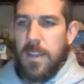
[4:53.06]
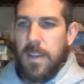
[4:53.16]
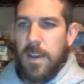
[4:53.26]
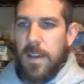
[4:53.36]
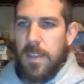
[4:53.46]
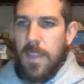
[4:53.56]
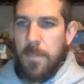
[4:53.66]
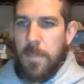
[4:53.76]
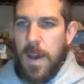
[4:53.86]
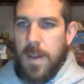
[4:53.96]

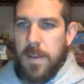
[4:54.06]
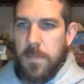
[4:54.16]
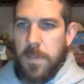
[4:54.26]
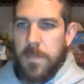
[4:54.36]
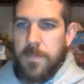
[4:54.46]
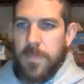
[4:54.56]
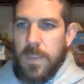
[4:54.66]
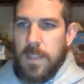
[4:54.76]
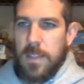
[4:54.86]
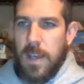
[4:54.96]
that bottom
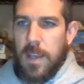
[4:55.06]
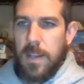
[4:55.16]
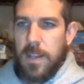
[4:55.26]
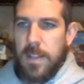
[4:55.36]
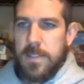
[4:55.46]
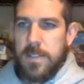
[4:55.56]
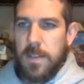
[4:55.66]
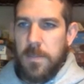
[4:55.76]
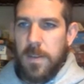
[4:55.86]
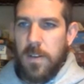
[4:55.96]
line, and that's
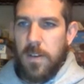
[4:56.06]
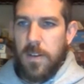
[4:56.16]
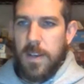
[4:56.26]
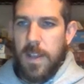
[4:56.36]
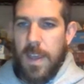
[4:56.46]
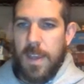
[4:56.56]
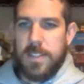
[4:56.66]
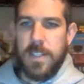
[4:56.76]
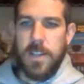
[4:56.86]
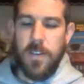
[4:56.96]
going to be called an
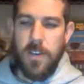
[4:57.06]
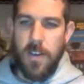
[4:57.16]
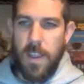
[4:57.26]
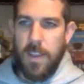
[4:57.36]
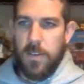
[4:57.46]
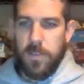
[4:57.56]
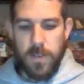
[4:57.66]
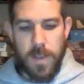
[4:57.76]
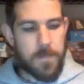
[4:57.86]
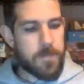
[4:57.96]
exterior angle,
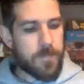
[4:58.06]
okay?